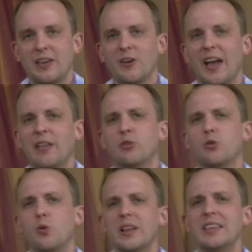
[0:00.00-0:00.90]
I hear,
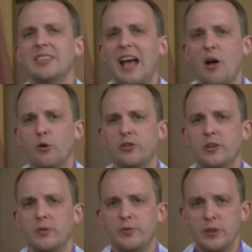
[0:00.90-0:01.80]
had
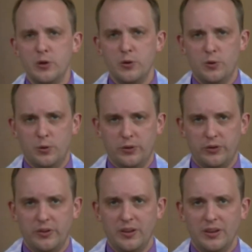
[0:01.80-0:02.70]
20,000
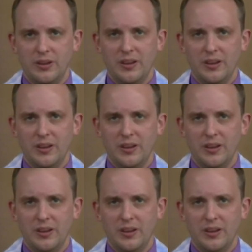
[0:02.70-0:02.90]
views.